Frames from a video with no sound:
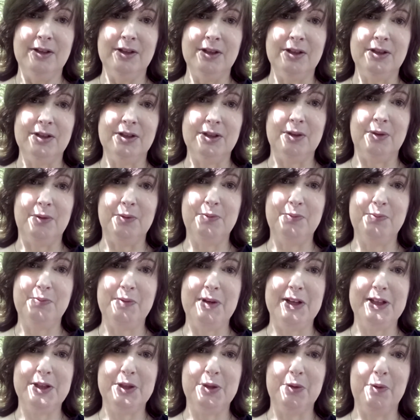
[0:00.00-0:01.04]
So
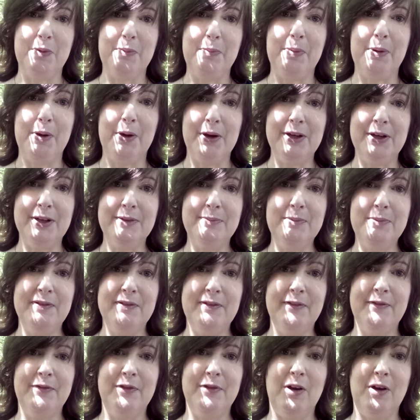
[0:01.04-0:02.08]
it's so important
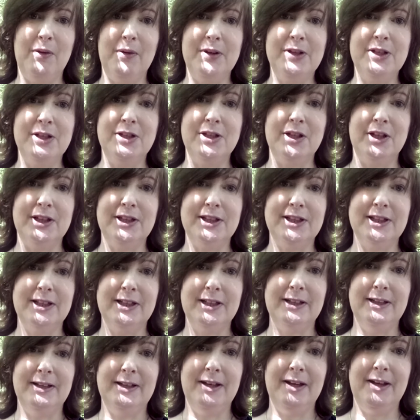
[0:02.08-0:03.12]
moving forward to just
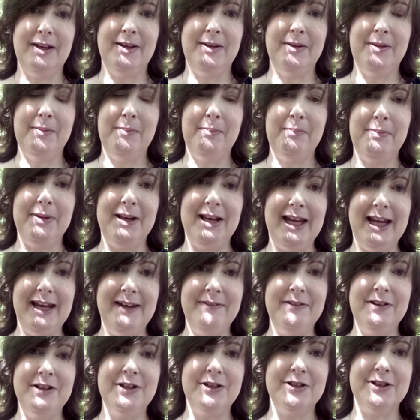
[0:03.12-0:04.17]

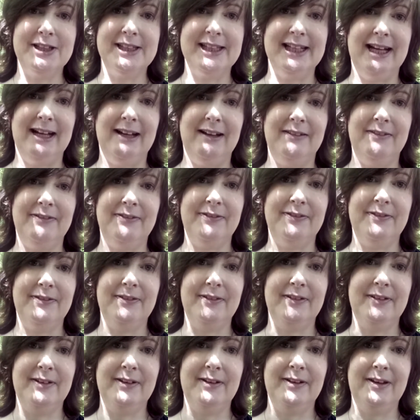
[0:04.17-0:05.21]
believe in yourself,
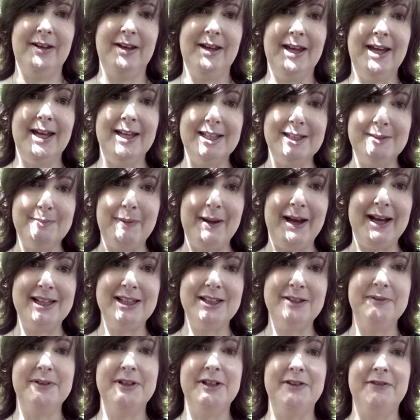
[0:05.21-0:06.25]

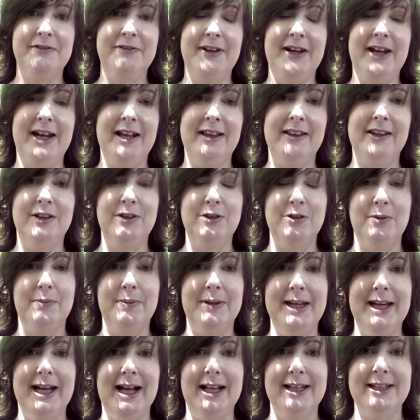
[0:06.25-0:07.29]
especially when you feel that
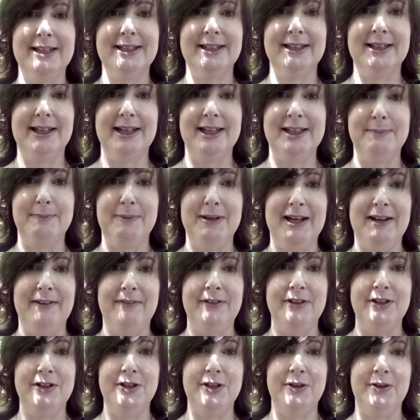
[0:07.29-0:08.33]
nobody else is
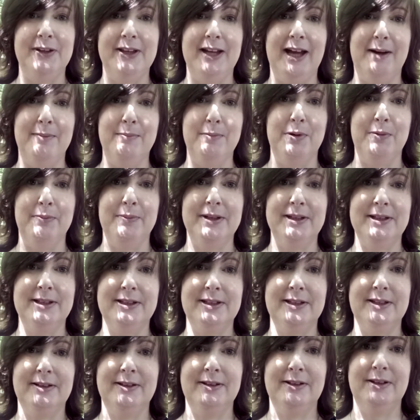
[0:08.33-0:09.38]
believing in you in that
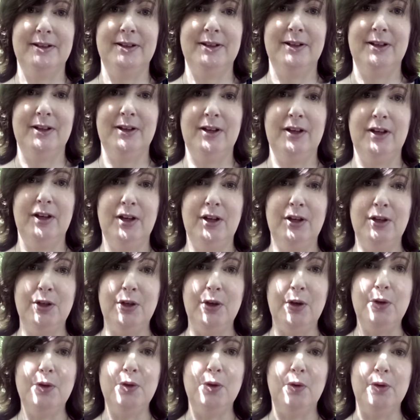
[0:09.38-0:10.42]
moment.
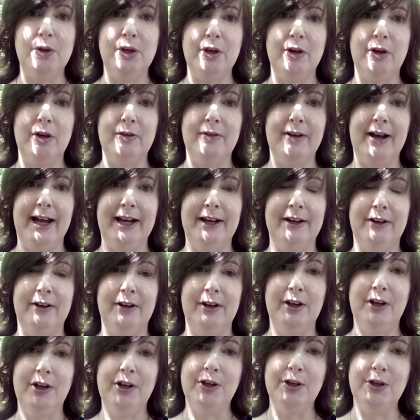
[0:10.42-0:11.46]
You know you're a writer,
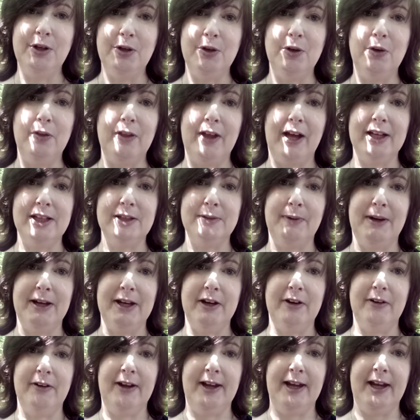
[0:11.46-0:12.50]
you know that's why
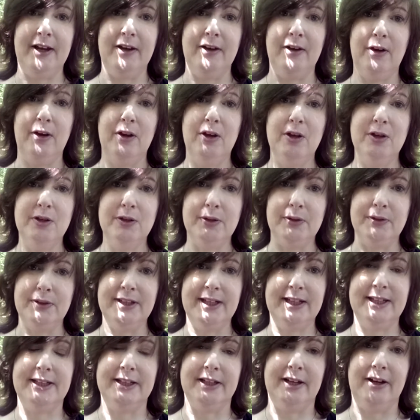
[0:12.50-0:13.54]
you're here, so
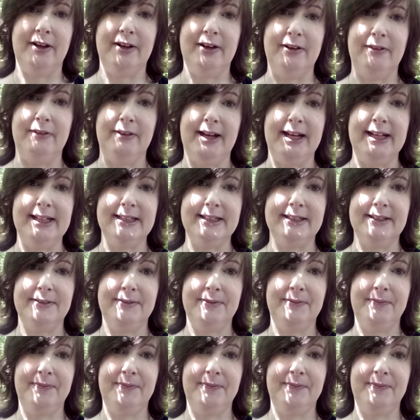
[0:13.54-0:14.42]
sit down and write.